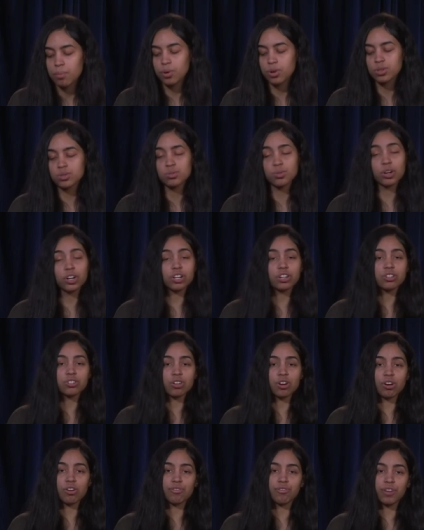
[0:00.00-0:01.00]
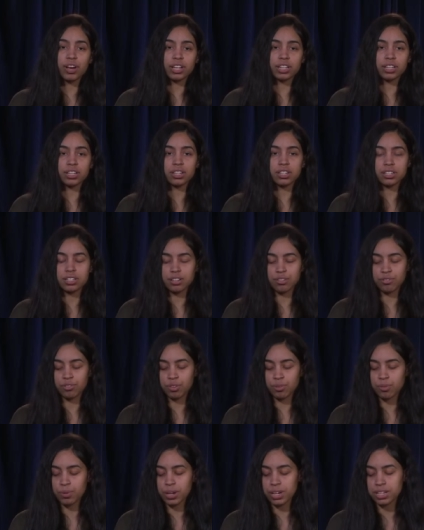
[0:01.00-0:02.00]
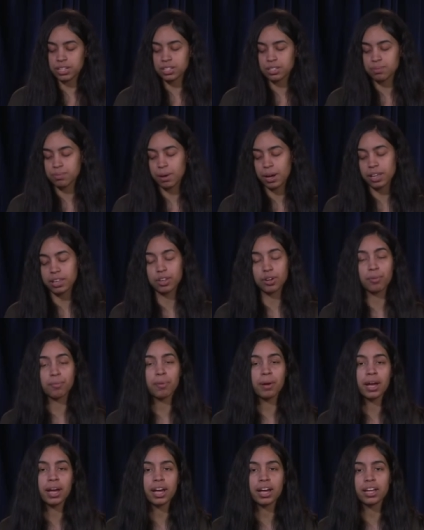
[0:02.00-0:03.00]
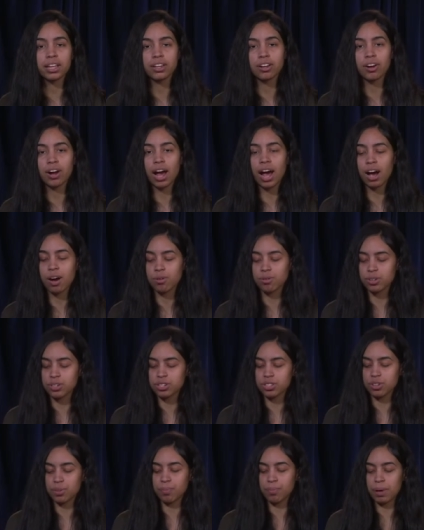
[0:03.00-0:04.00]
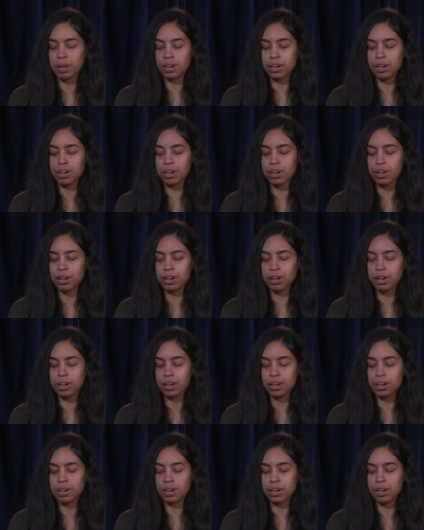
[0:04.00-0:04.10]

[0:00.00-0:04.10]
Most workers are affected in different ways by their pay, their hours, their